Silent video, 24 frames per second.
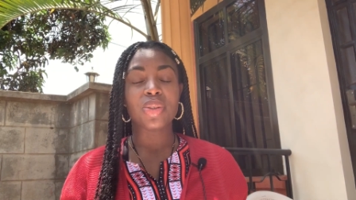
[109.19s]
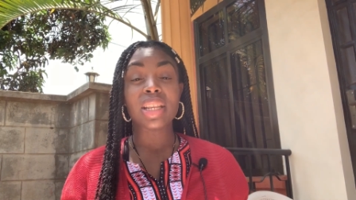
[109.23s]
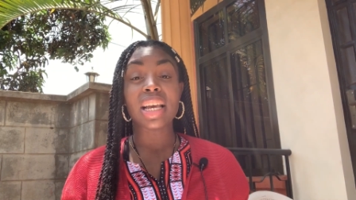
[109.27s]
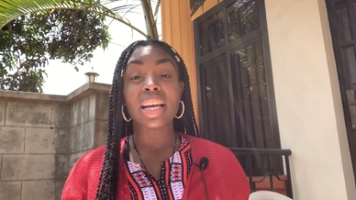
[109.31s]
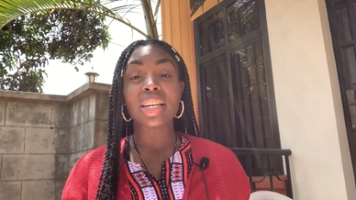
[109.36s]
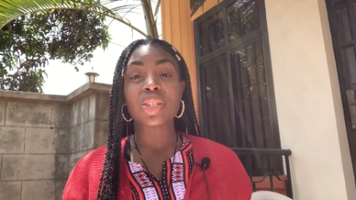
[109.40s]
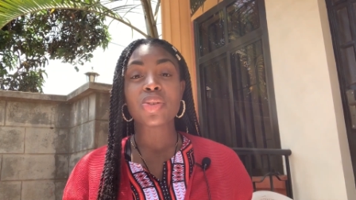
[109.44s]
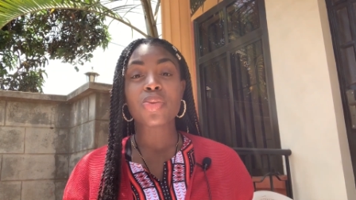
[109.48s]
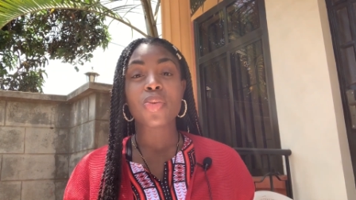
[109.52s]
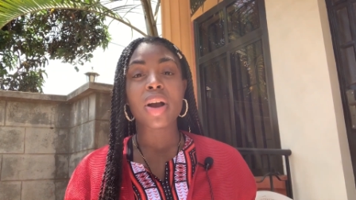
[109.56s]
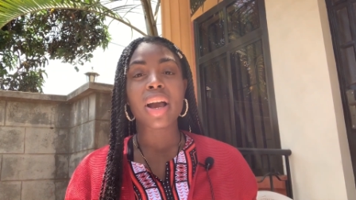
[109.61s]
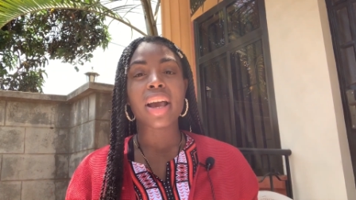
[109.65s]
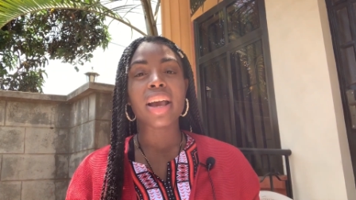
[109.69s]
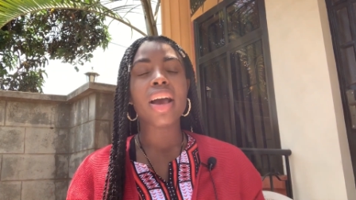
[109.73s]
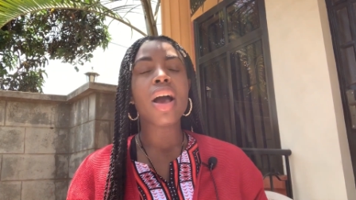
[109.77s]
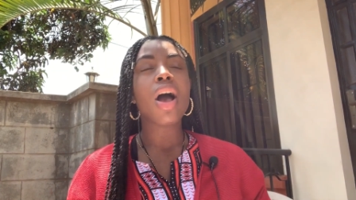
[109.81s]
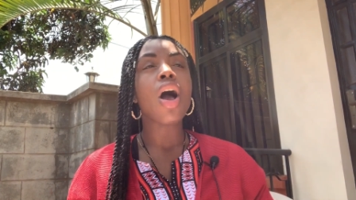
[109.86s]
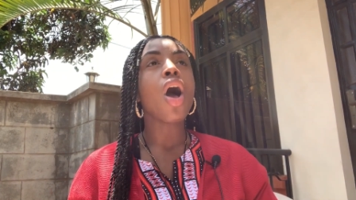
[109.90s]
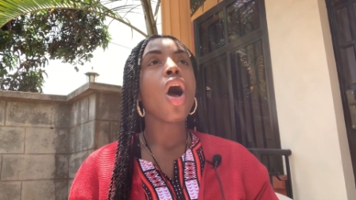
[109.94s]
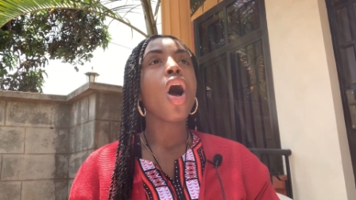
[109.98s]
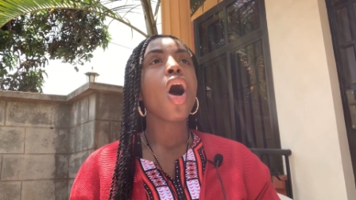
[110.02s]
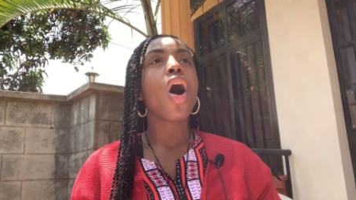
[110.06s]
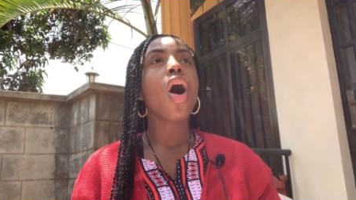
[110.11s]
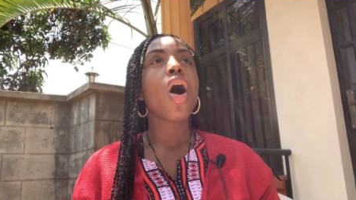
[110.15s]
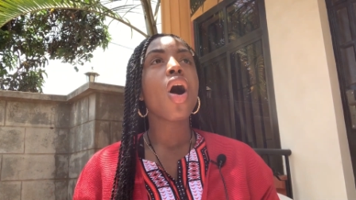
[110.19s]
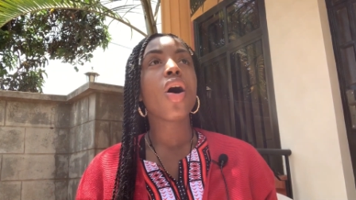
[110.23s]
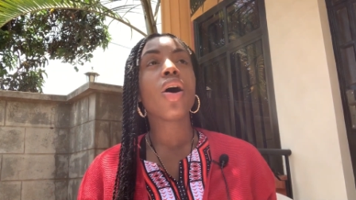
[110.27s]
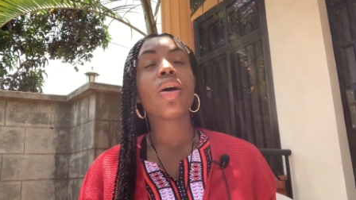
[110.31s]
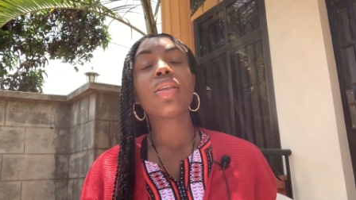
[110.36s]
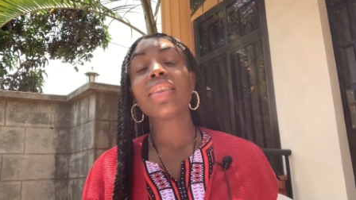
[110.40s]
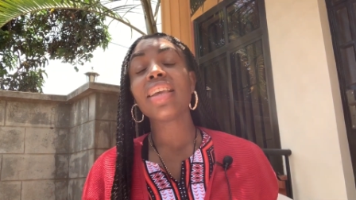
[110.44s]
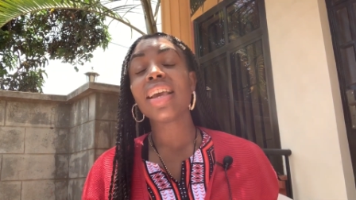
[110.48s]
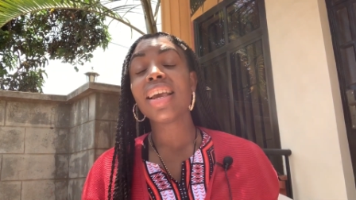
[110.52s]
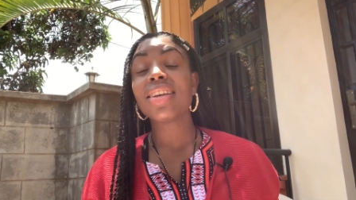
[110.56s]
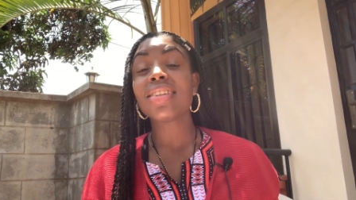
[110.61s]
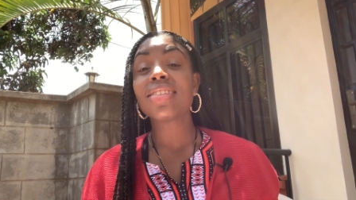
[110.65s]
That's right, all
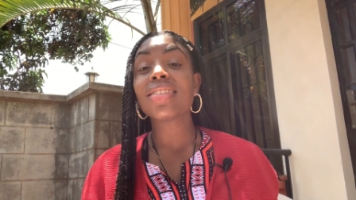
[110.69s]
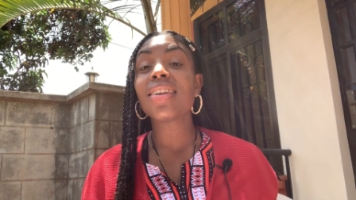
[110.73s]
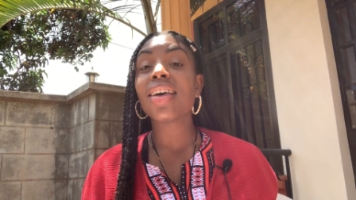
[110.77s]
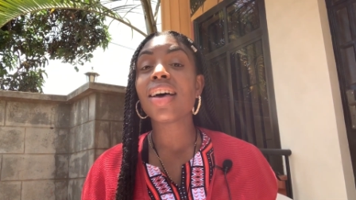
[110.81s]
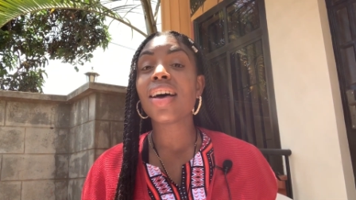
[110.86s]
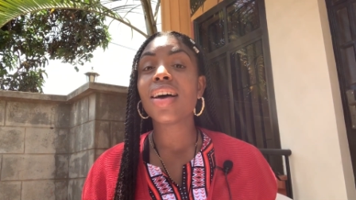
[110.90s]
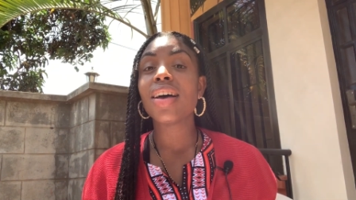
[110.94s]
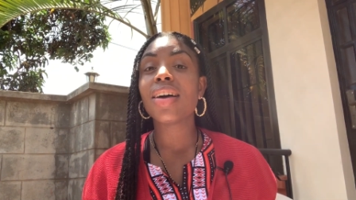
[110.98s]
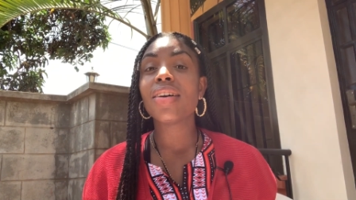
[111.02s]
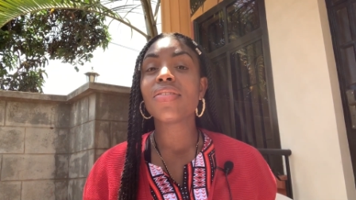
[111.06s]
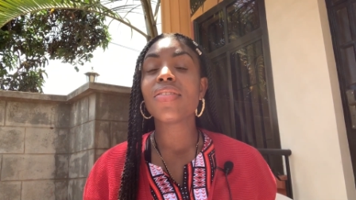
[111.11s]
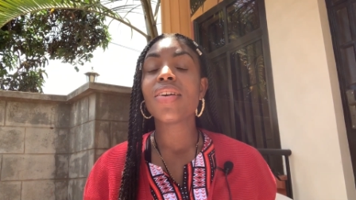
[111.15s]
things love,